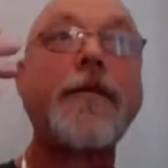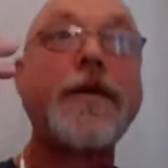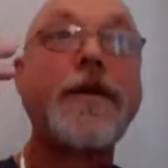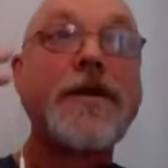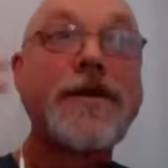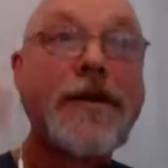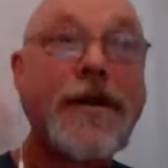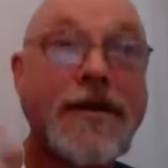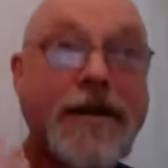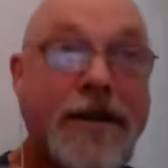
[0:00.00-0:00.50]

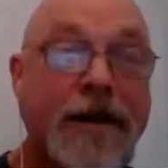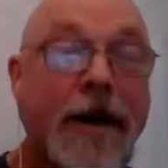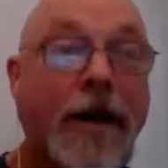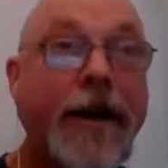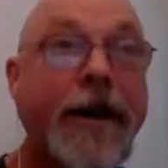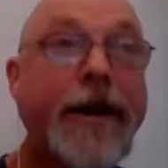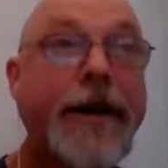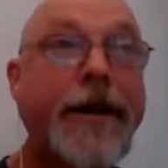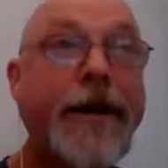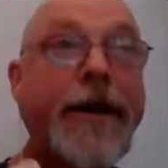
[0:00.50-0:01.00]

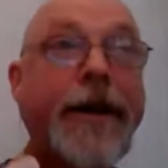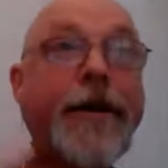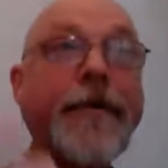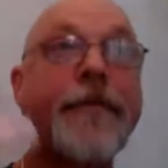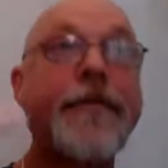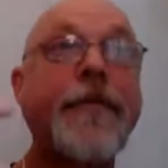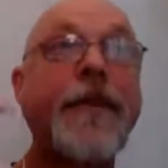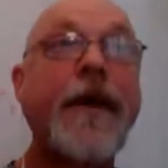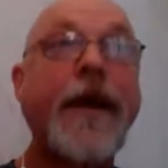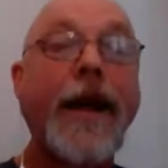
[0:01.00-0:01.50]
society
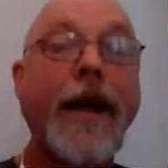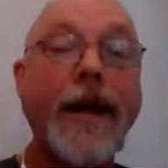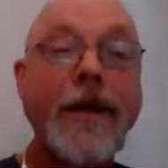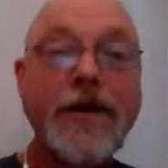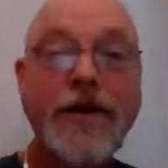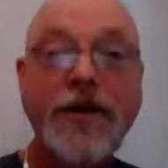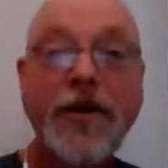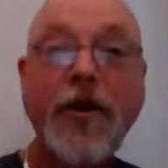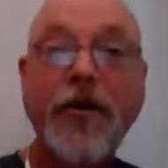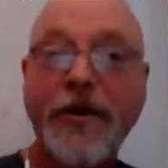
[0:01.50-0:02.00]
and
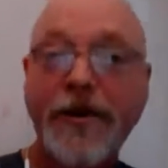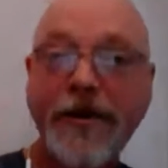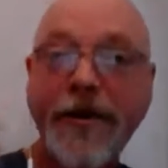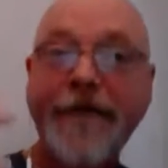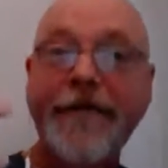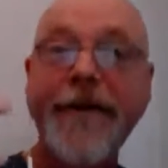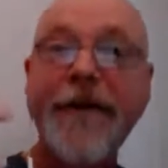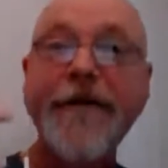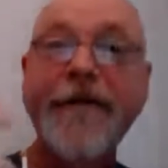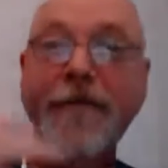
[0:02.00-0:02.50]
start
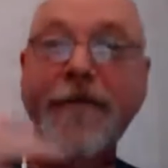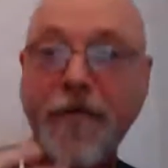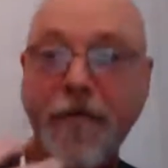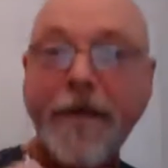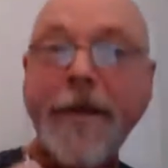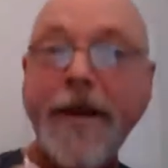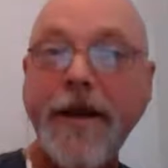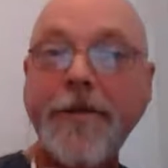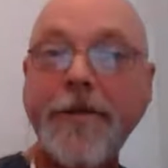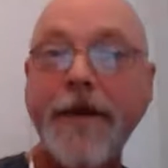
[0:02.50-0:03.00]
living for
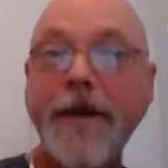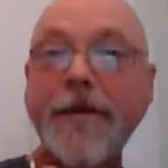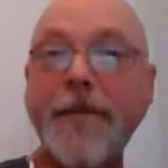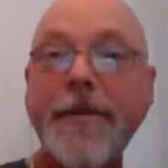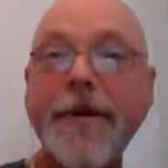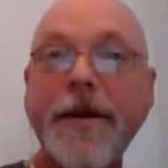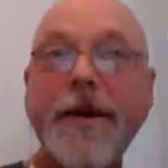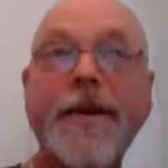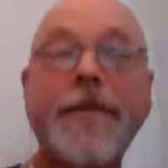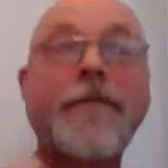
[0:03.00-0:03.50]

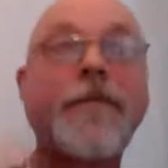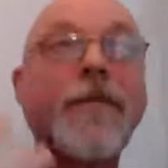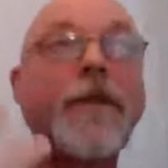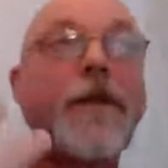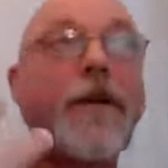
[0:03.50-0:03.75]
me.